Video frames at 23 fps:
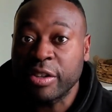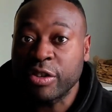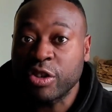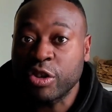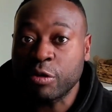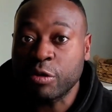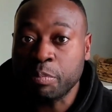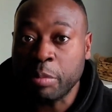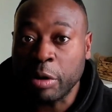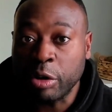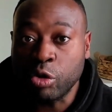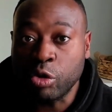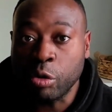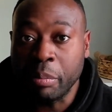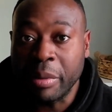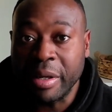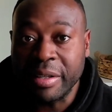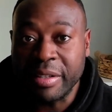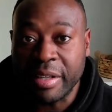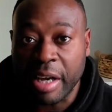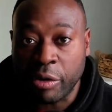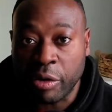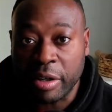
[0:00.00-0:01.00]
Speak to
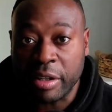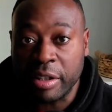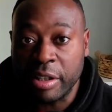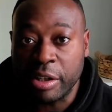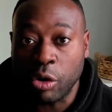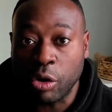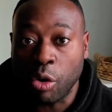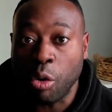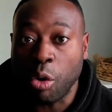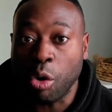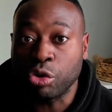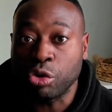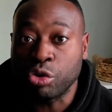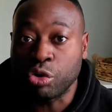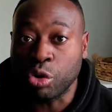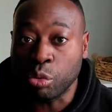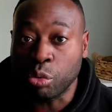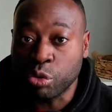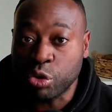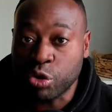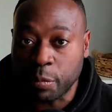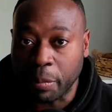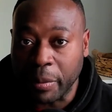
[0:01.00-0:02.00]
me directly or
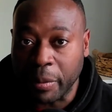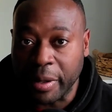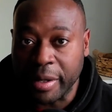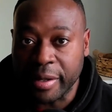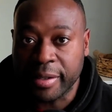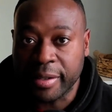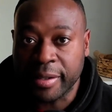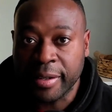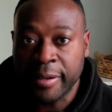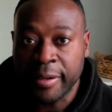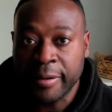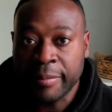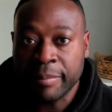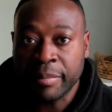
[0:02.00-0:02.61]
don't speak."